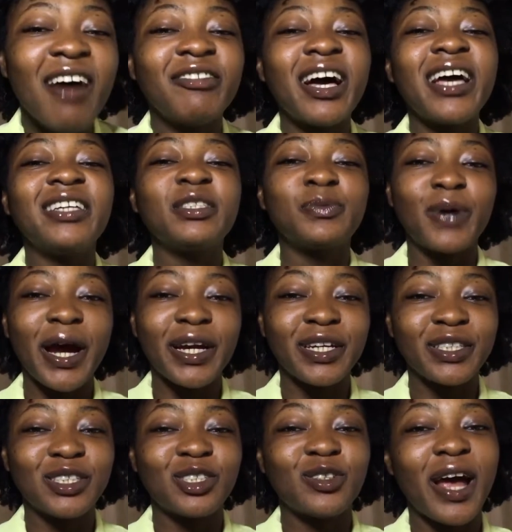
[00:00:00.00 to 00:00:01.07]
I inspired
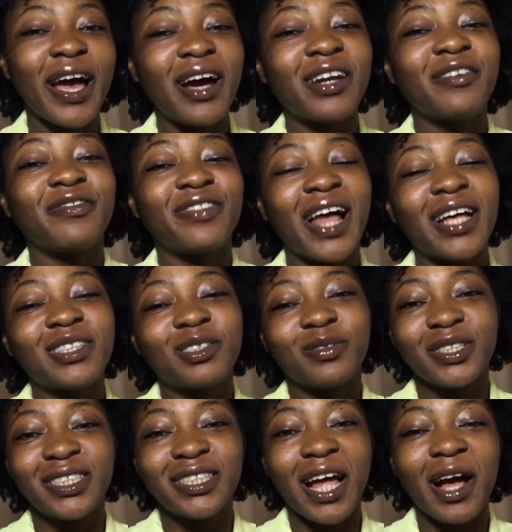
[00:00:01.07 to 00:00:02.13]
you to try out a flat
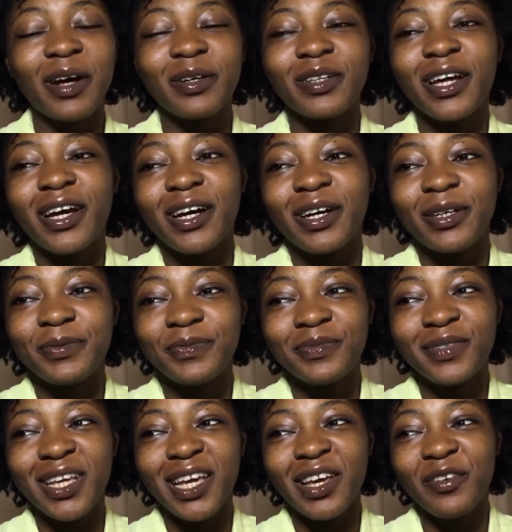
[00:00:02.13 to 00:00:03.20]
twist out?
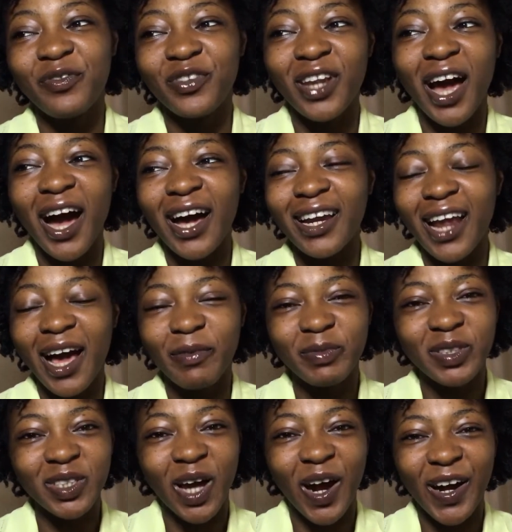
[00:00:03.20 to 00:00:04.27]
If not, I'm
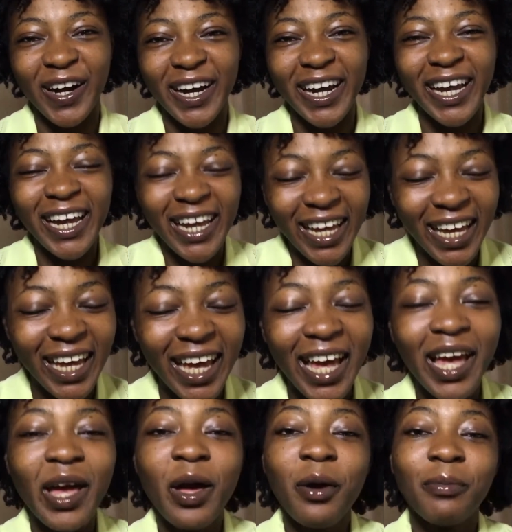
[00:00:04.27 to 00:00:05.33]
sorry.
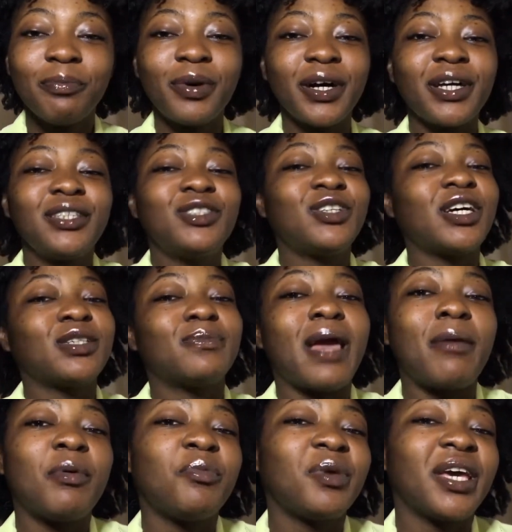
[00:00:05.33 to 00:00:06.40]
But trust me,
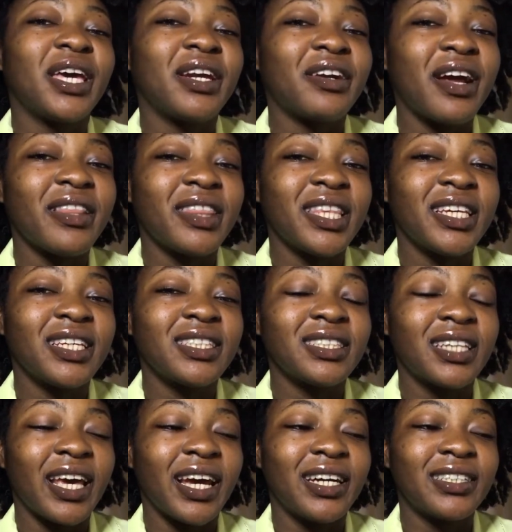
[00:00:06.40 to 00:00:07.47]
I'm a beginner at
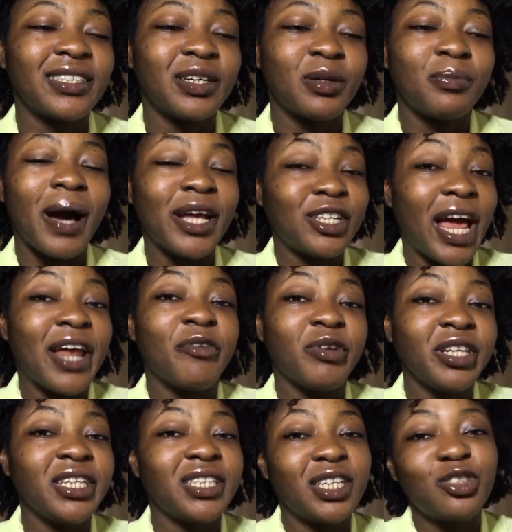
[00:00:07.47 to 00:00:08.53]
this, and I
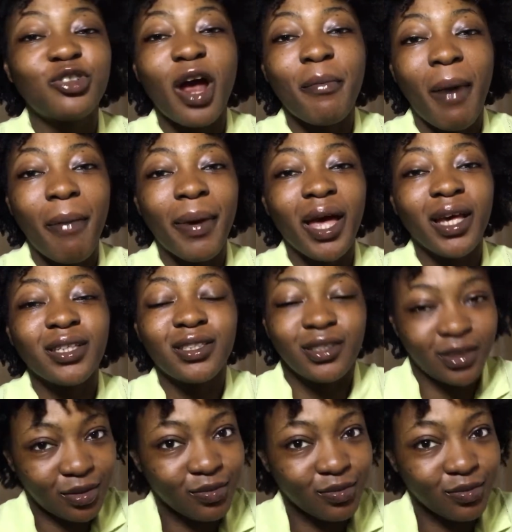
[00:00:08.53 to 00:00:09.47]
really did try my best.